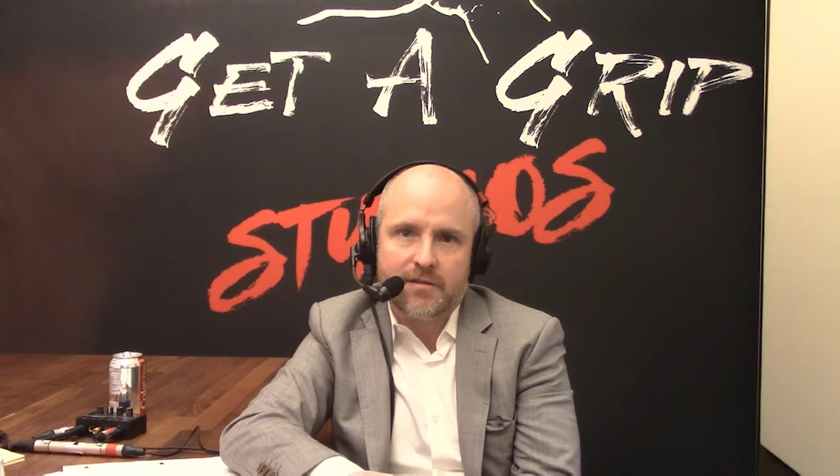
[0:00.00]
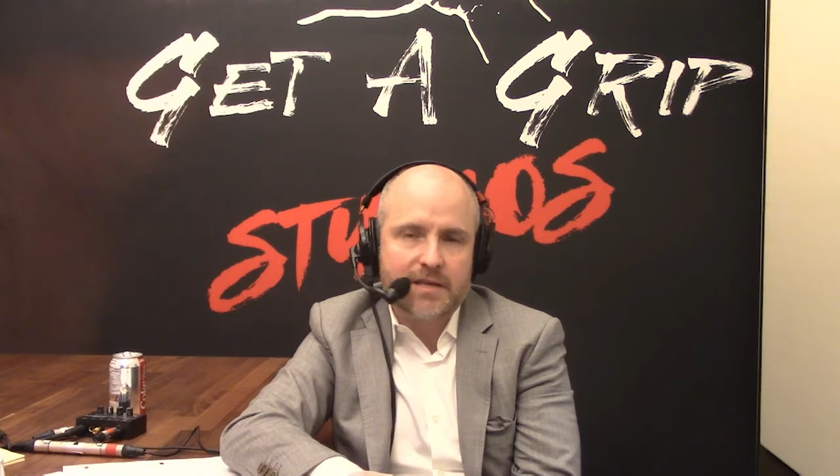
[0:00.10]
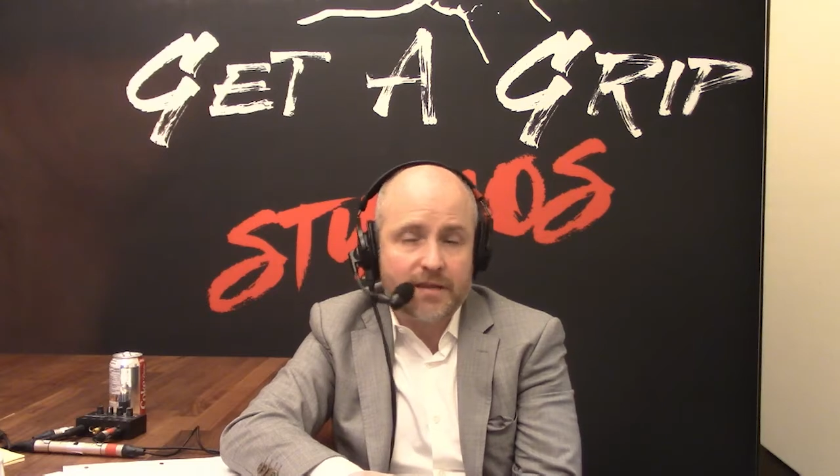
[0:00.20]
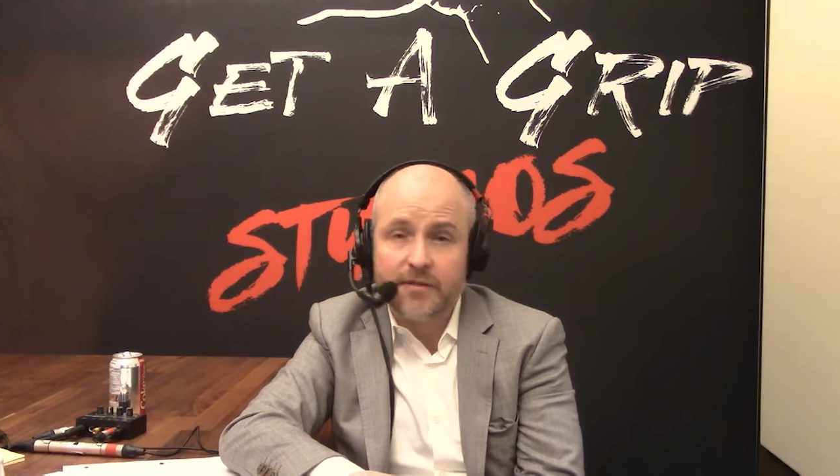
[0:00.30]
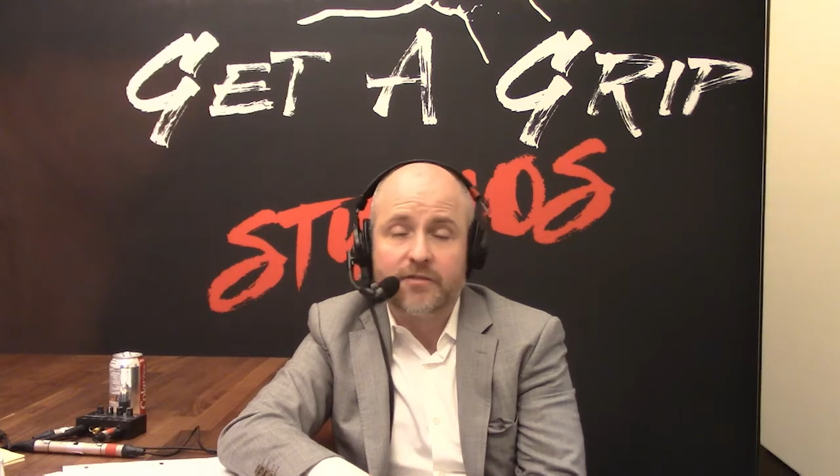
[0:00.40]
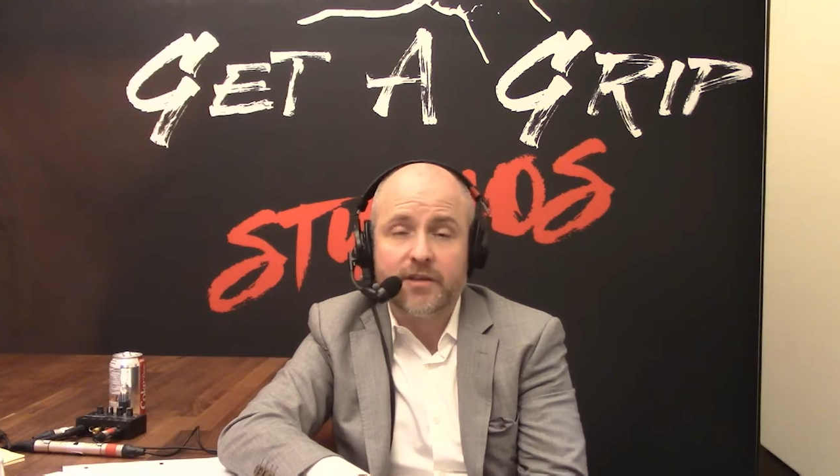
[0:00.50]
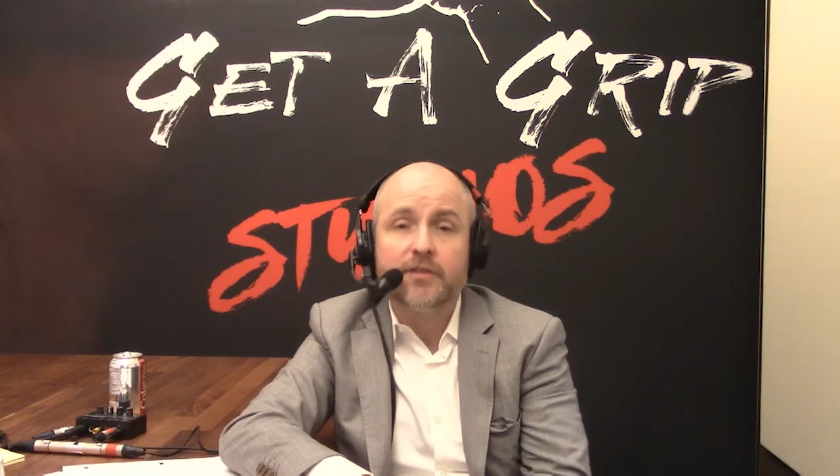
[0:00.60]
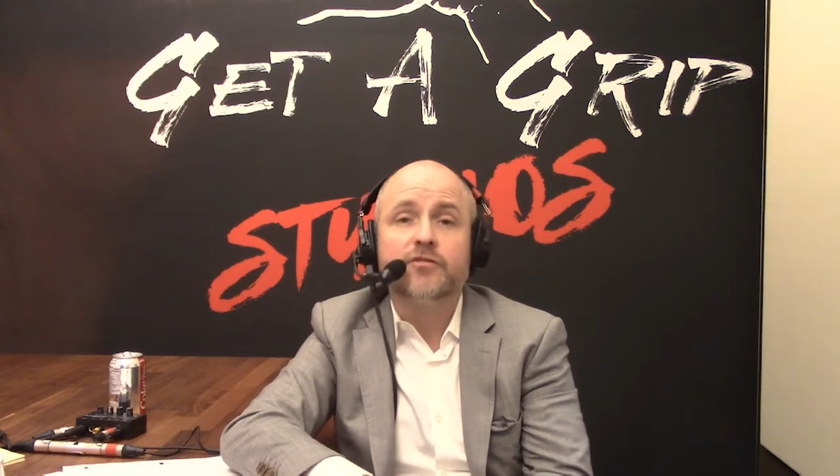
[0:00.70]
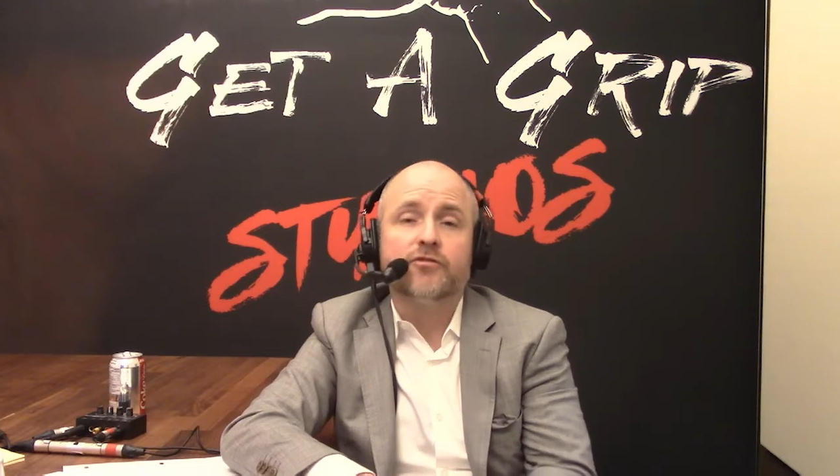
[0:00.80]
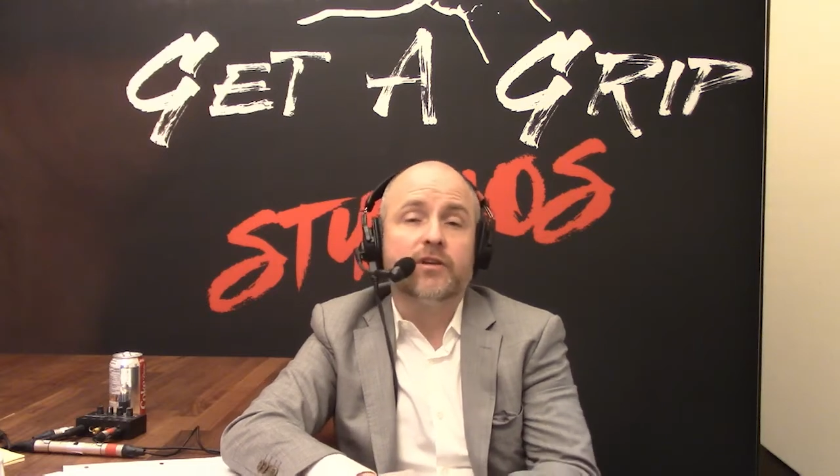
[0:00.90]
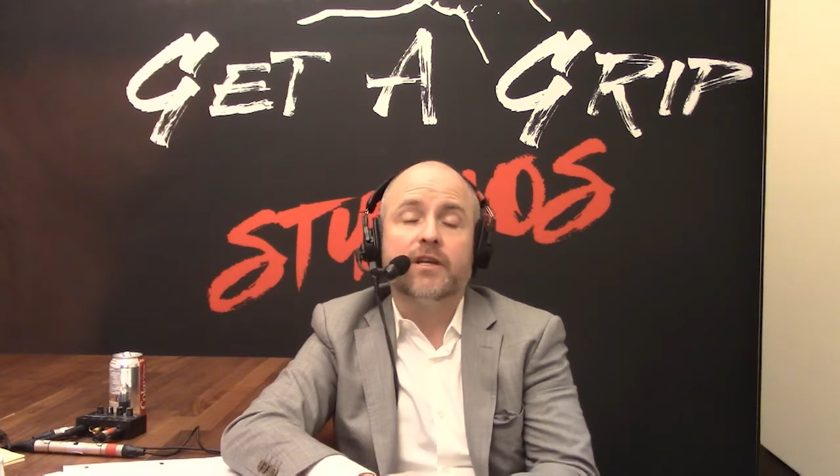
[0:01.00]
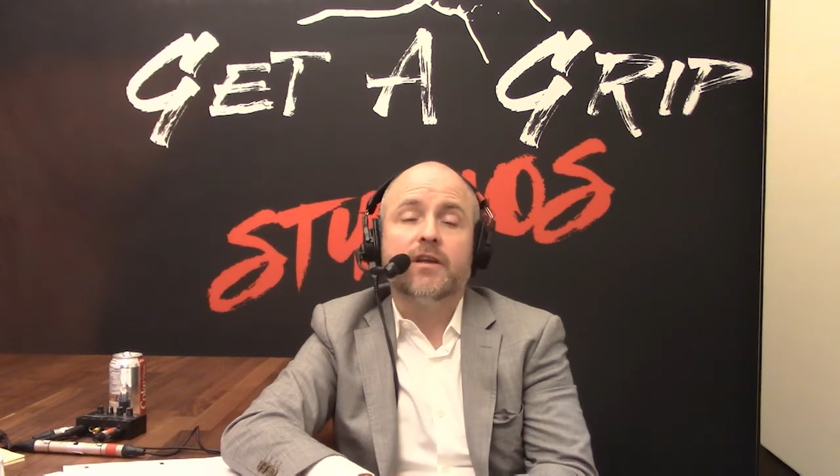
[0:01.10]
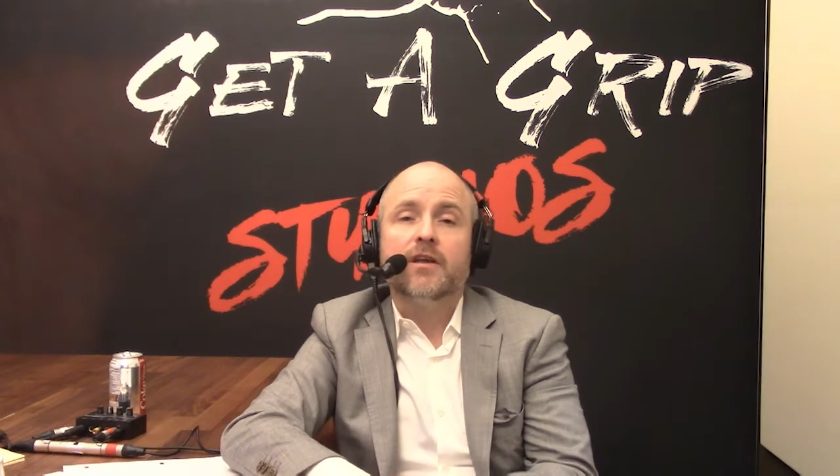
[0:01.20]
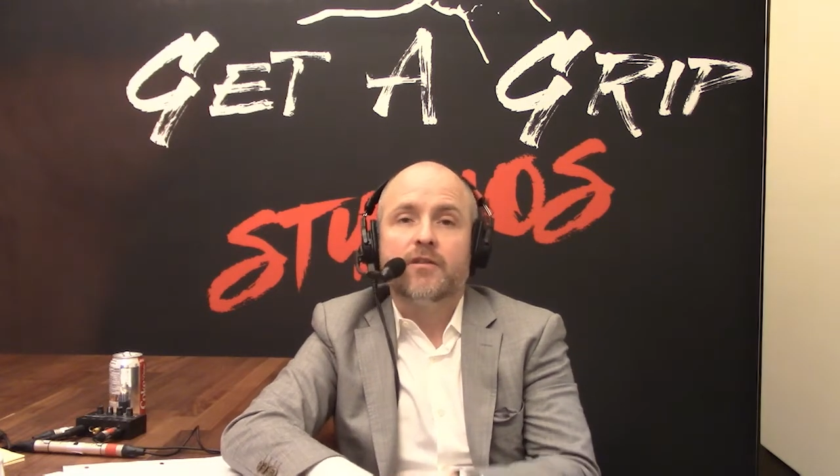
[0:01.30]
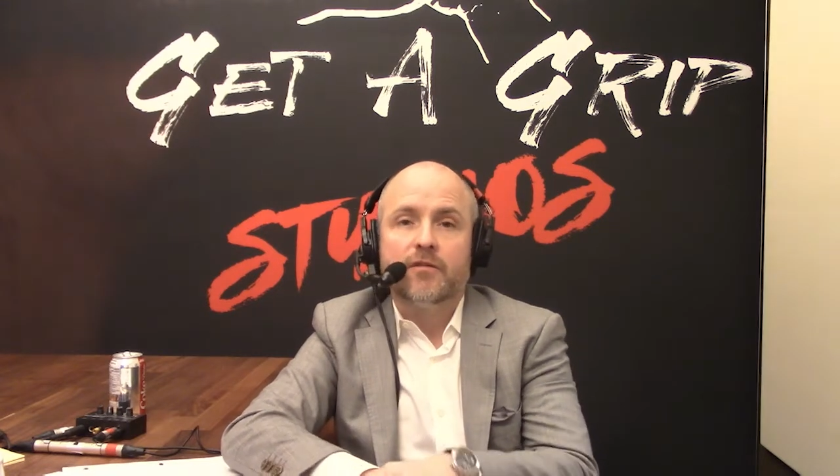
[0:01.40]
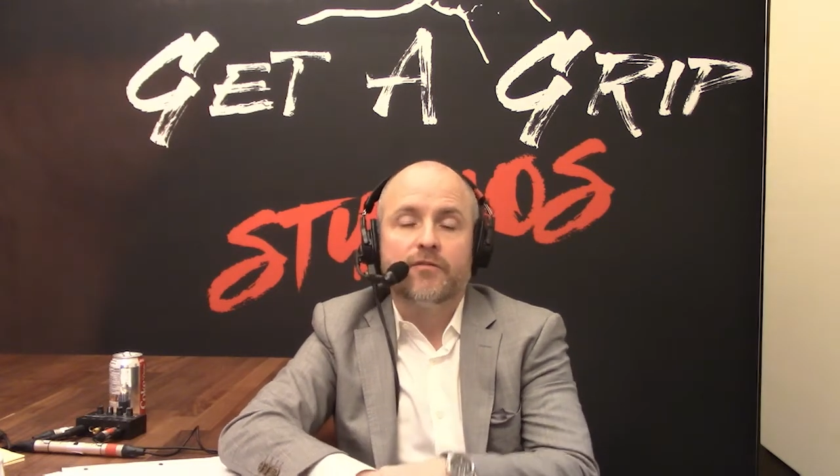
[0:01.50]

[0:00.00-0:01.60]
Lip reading: get this industry to